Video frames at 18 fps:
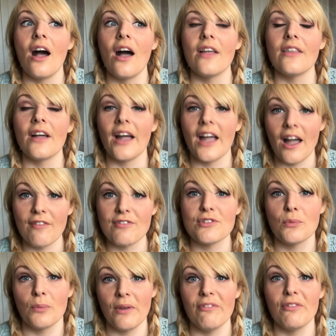I have
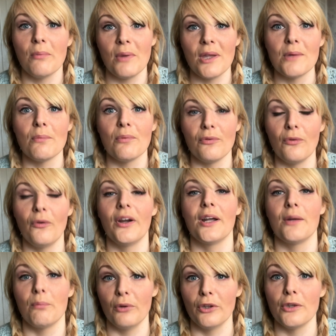to weave them in before I
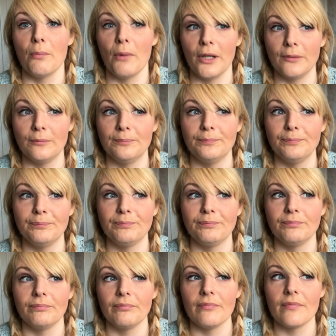can put them on.
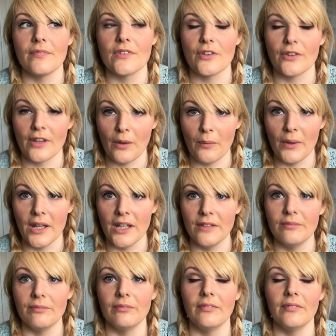So that way
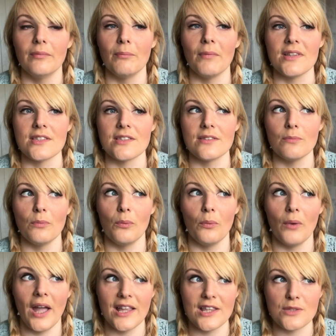my
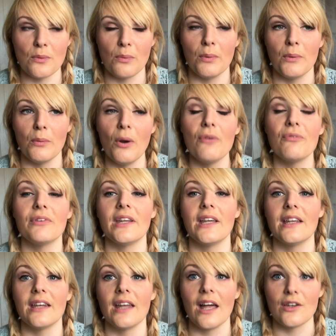ends will be woven
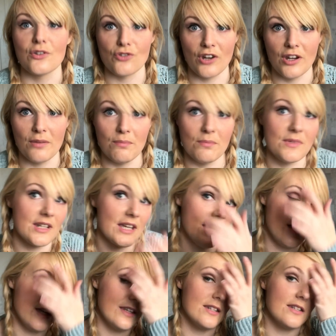in and trimmed,
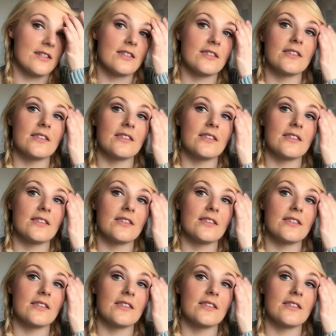and